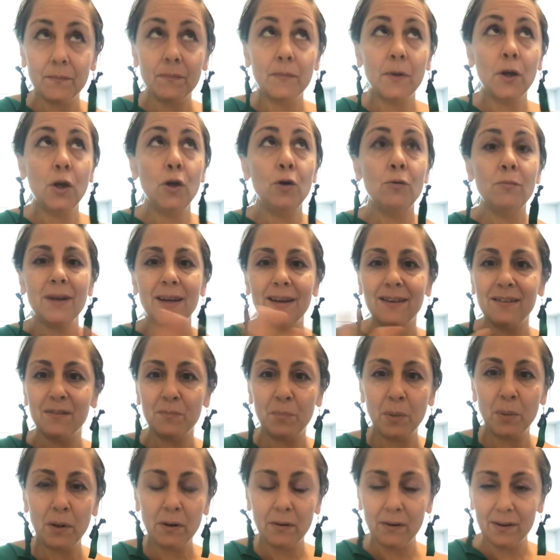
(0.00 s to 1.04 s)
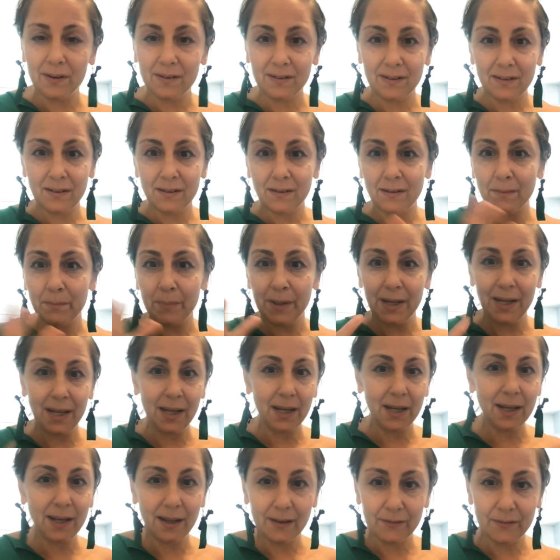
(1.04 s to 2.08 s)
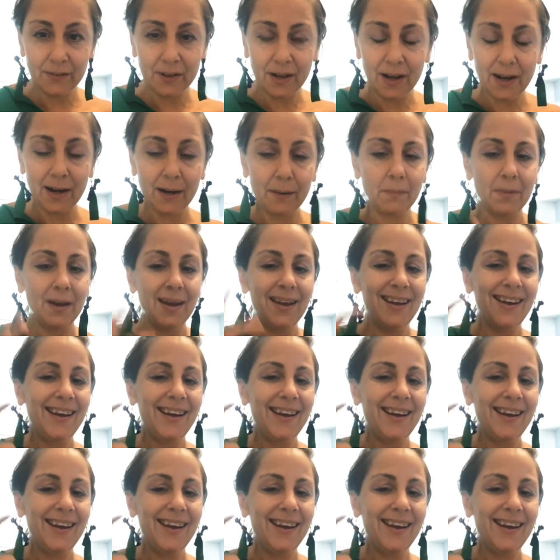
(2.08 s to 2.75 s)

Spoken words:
human experience since the beginning of time,